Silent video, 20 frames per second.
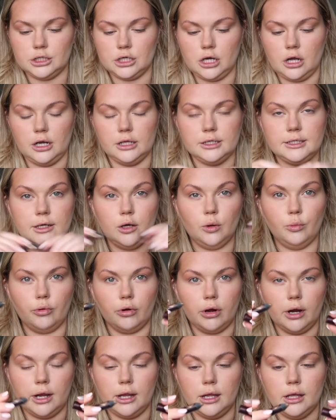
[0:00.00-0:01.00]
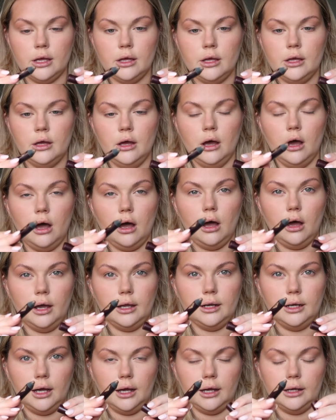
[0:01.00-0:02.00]
Charlotte Tilbury
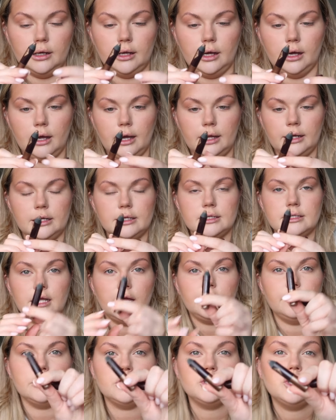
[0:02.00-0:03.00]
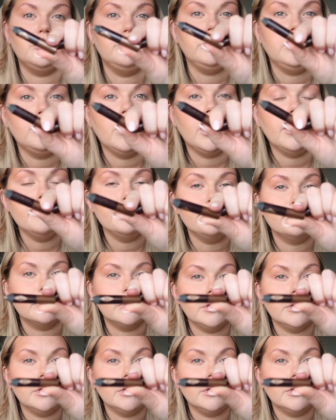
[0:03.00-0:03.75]
eyeliner and it's like the chubby one.